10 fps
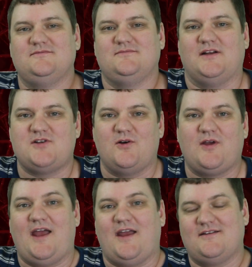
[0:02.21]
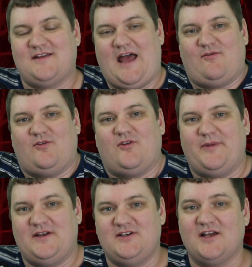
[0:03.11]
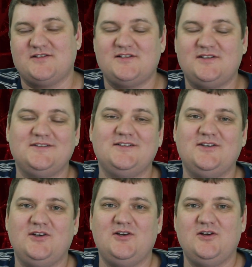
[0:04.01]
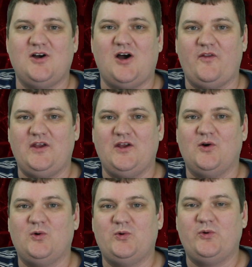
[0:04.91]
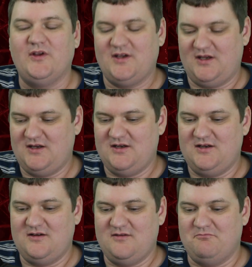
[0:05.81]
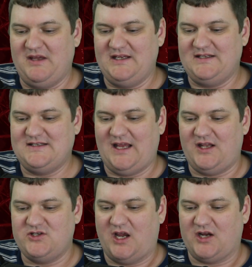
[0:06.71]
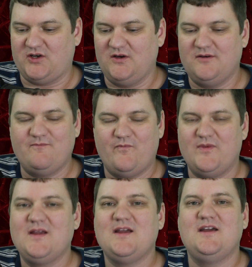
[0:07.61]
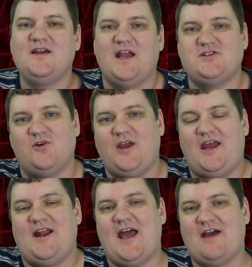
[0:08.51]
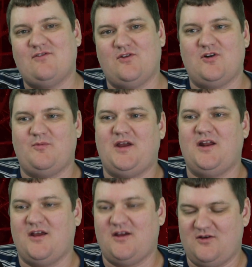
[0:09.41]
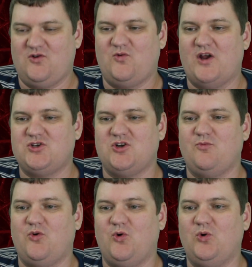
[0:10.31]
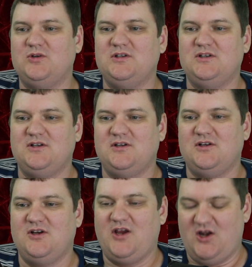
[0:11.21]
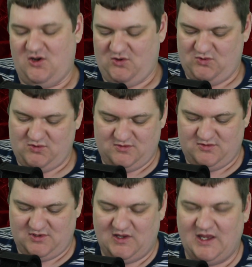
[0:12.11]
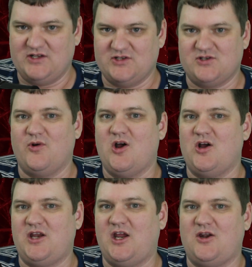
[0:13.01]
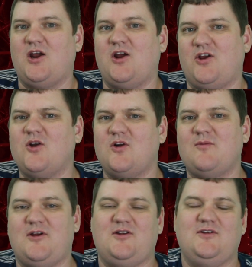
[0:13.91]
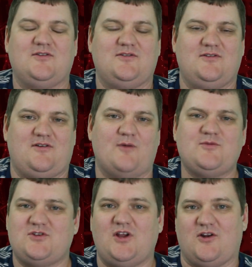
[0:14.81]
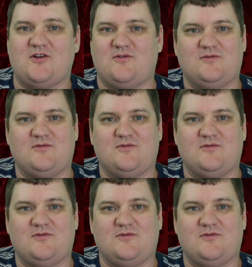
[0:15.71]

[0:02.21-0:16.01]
It's okay to have a little bit of dust on the old meat injector. It's okay to have a little bit of questionable, you know, things going on down there. You know what I mean? I'm just letting you know.